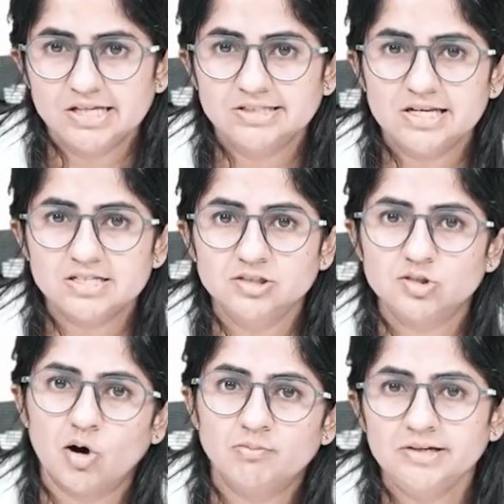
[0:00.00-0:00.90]
there is a
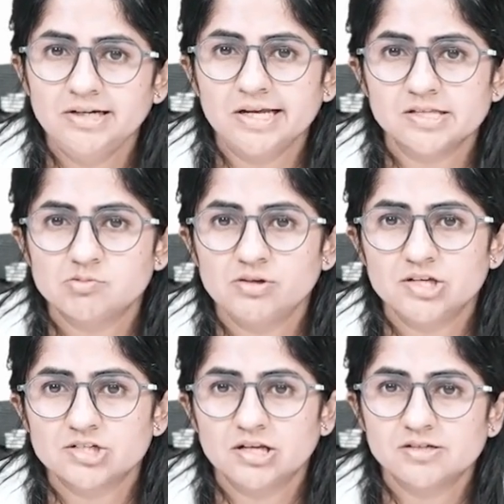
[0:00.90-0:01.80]
dominant
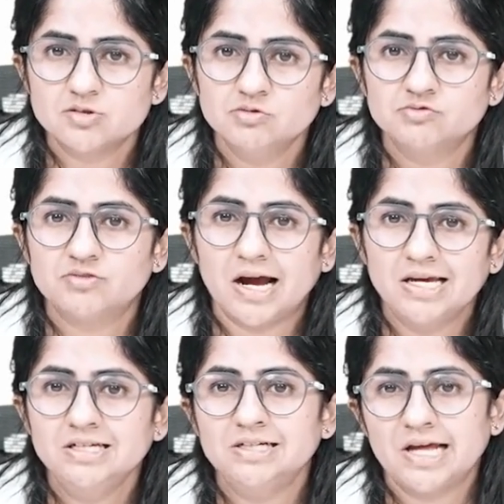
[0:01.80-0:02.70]
explanation as to
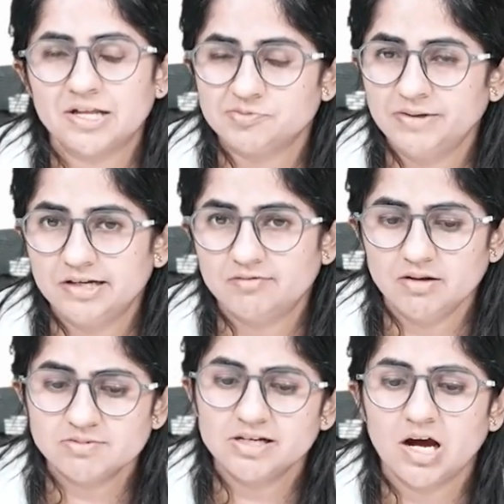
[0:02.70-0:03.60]
why the attachment
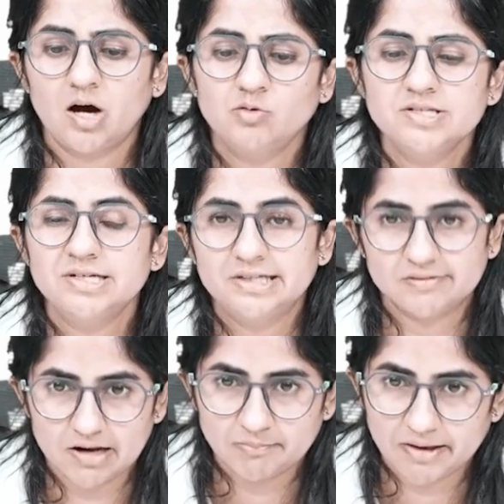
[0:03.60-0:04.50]
develops and how is it
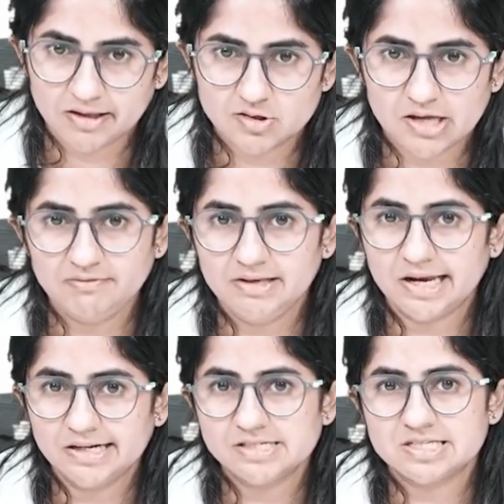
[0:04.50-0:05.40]
developing, and we
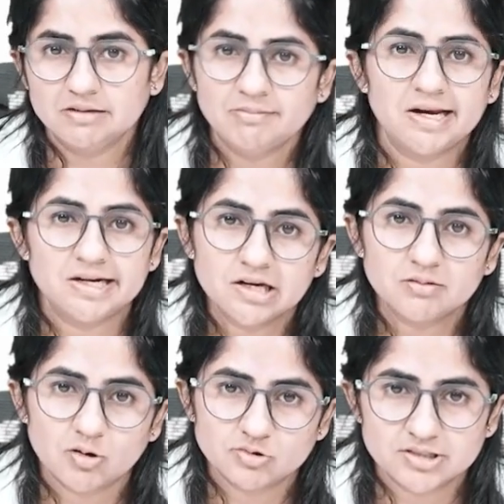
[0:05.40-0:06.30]
get some idea
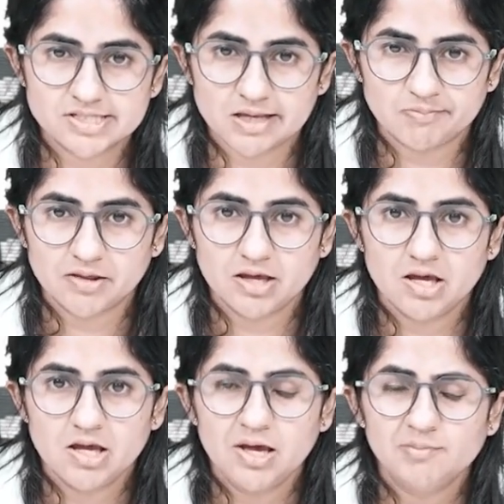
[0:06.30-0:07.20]
about the same.
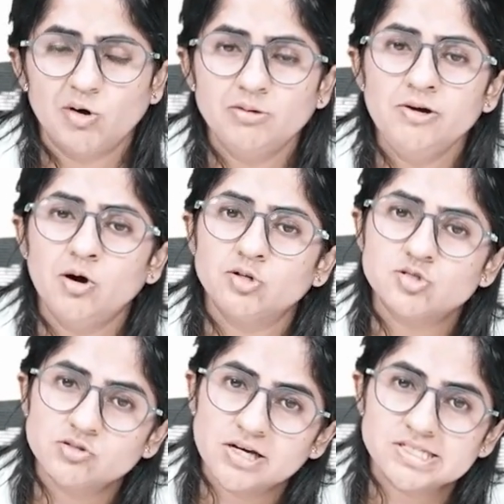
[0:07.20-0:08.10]
Bowlby
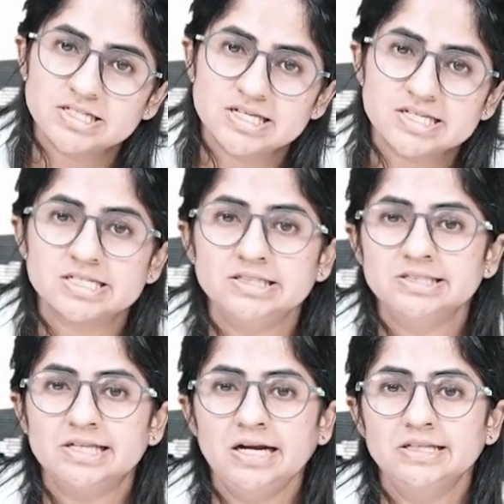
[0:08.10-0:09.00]
also has suggested
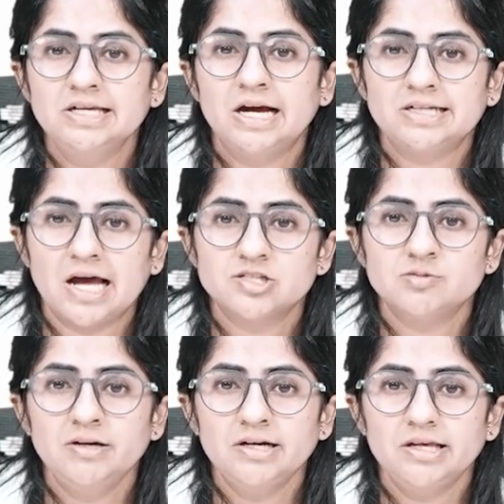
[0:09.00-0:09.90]
that the
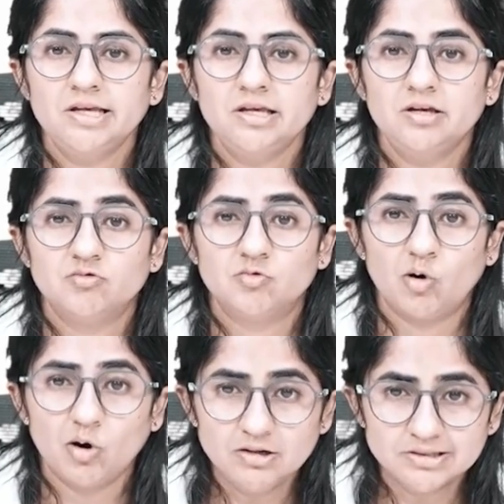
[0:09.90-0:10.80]
attachment
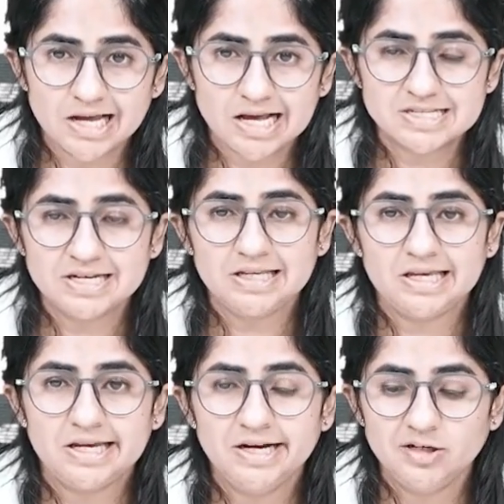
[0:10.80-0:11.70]
evolved as an
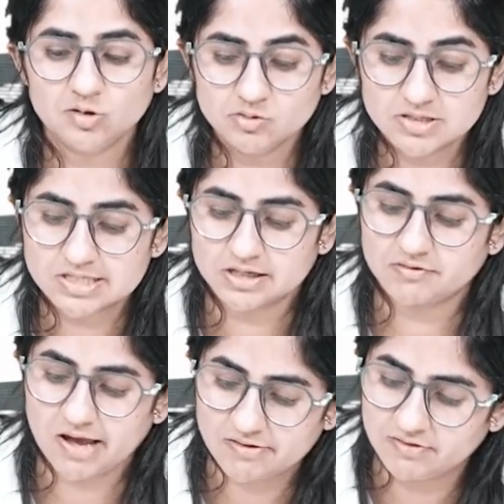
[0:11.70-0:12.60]
aid to
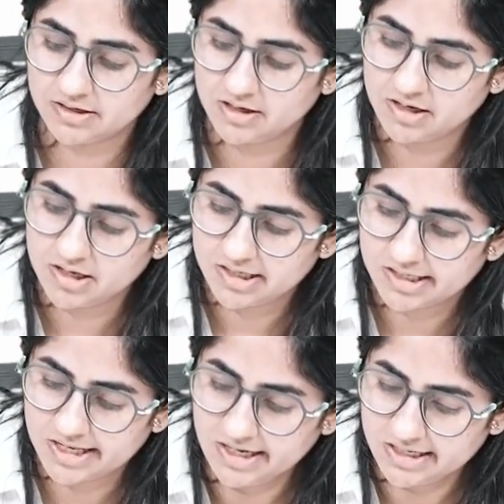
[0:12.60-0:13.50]
survival,
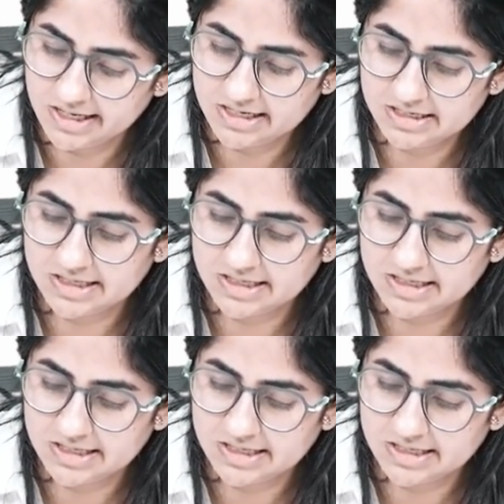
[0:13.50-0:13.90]
right? In